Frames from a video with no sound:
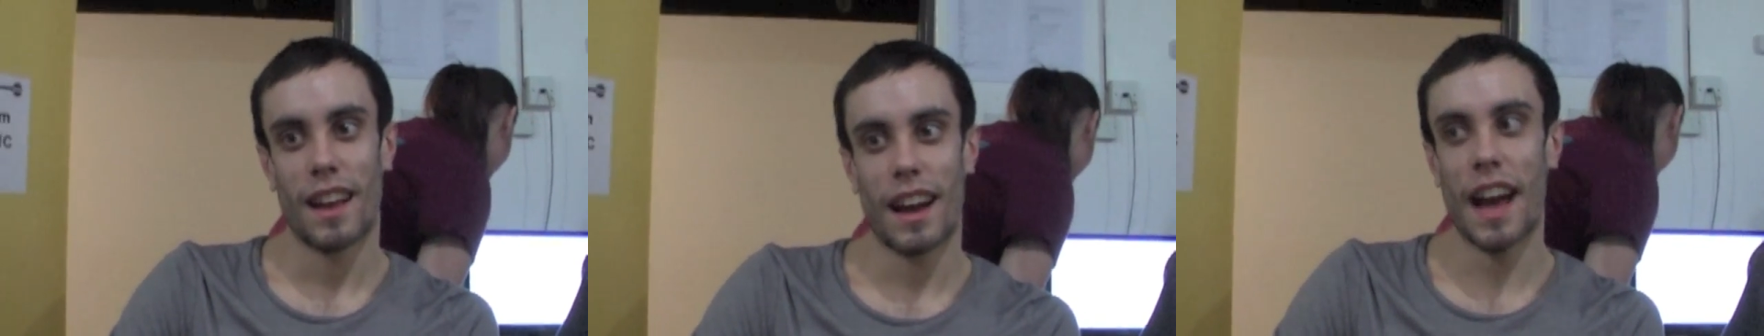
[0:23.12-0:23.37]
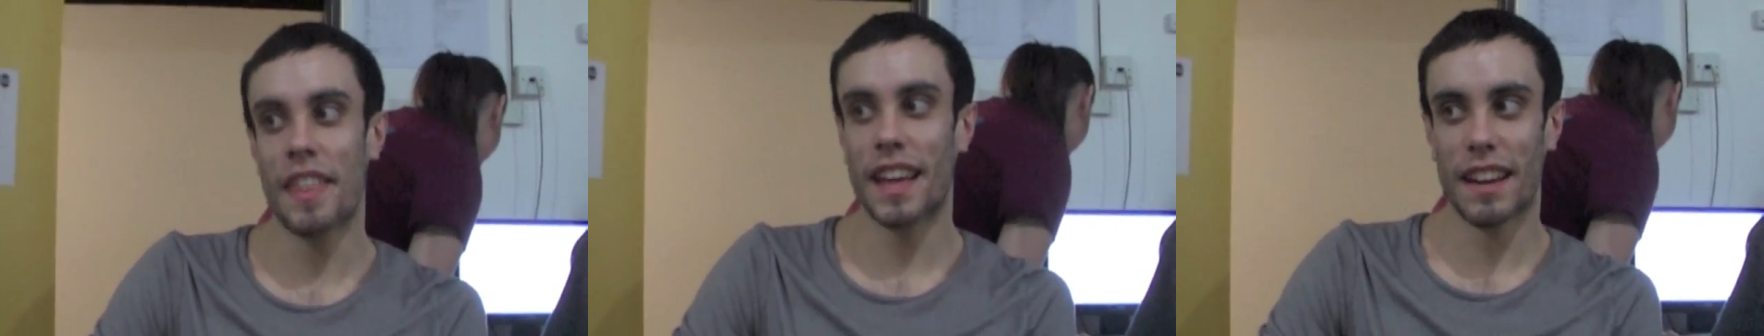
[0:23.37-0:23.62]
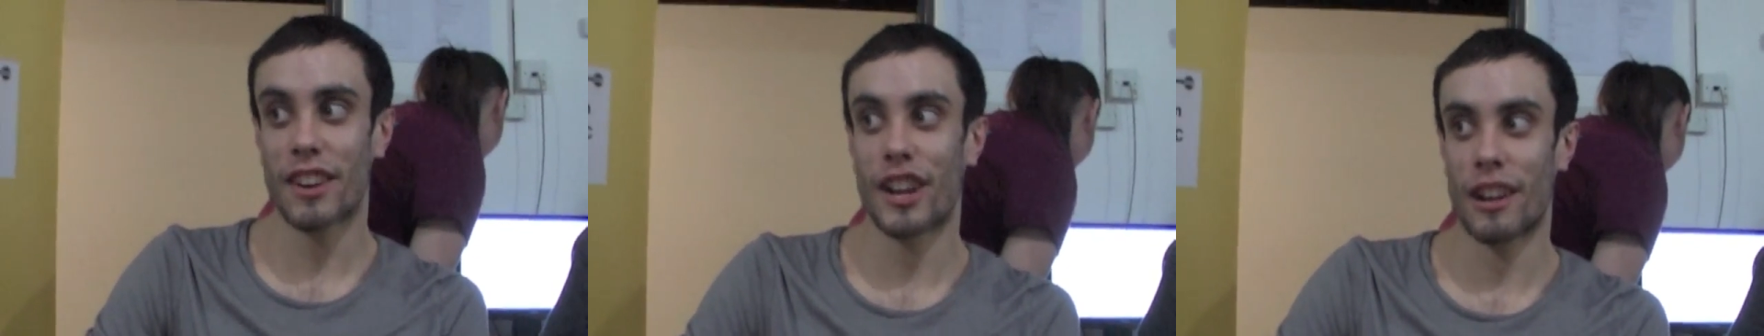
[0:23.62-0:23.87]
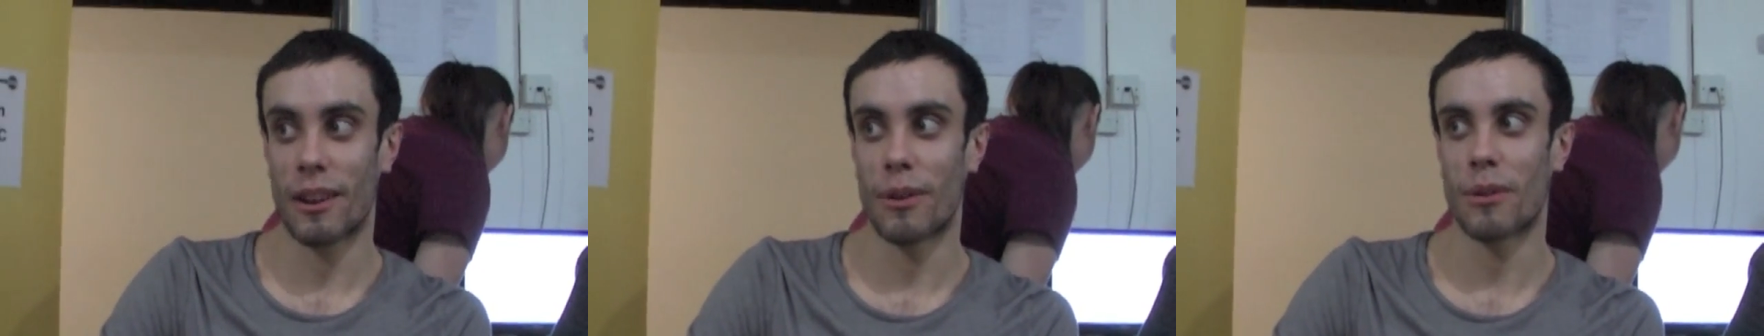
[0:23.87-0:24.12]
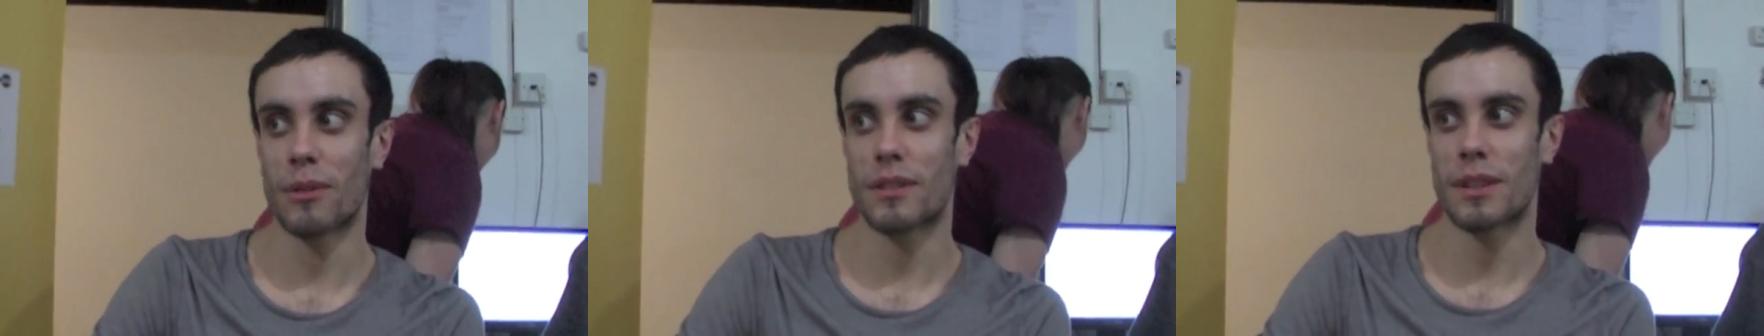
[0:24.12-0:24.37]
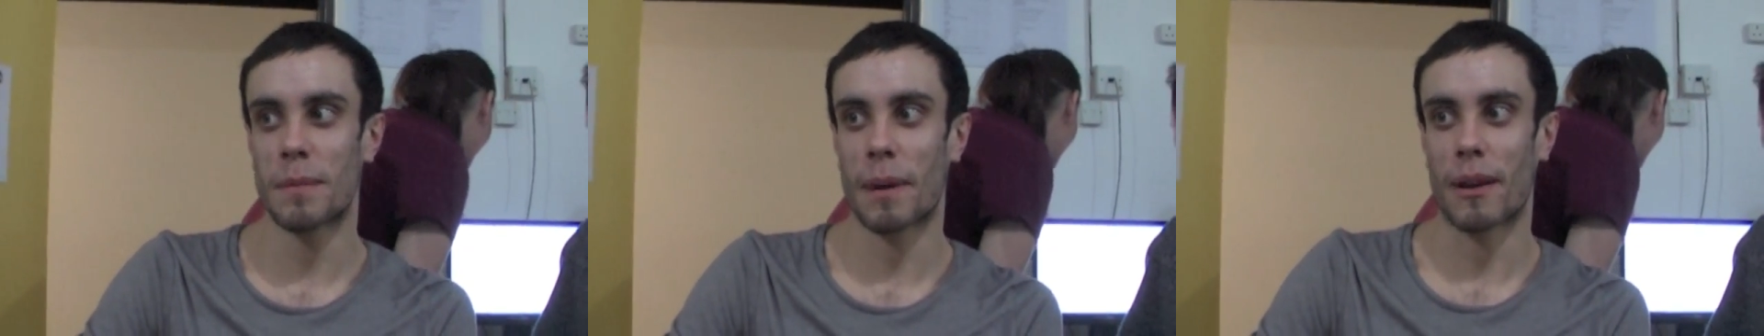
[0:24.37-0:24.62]
I think I've learned loads
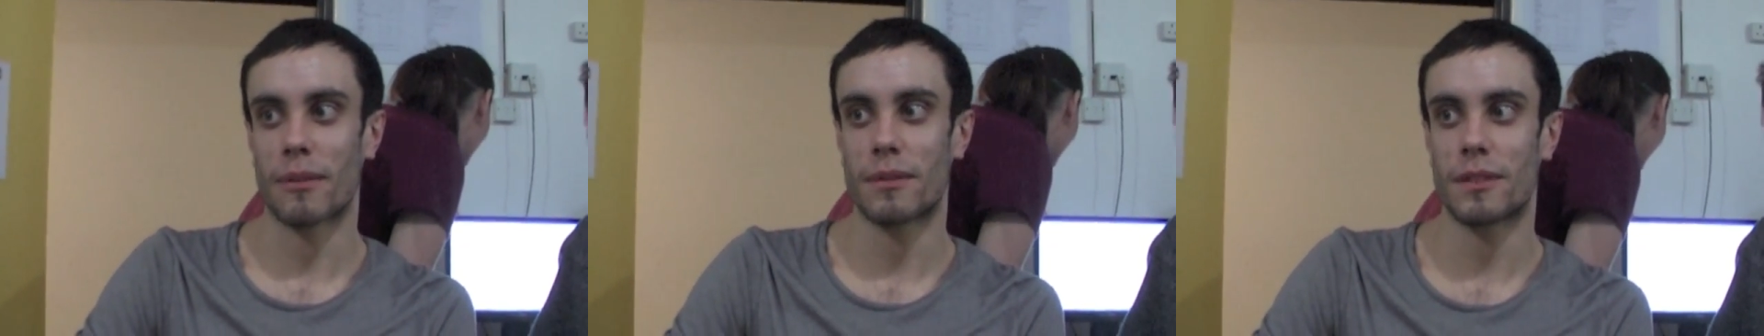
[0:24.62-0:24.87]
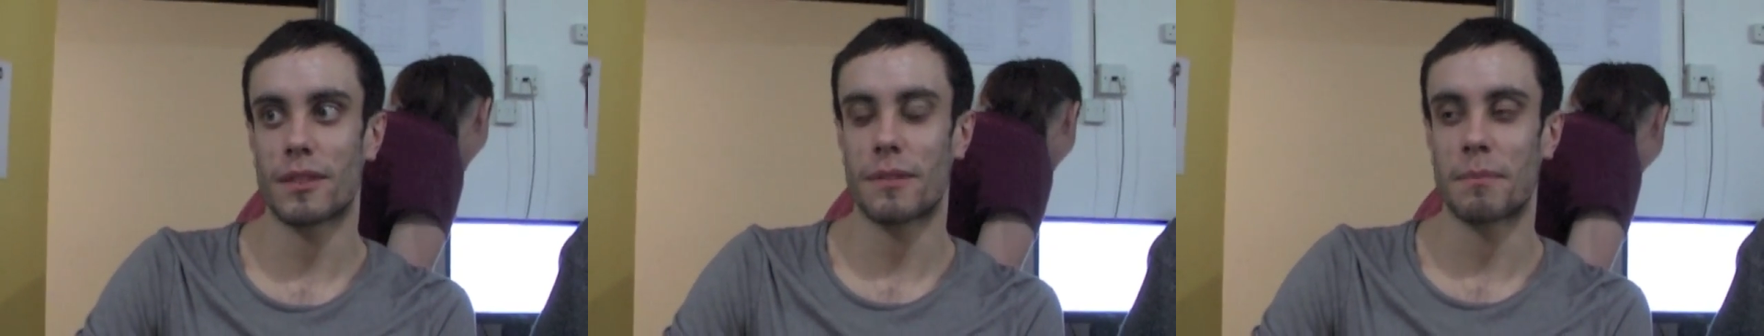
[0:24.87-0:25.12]
about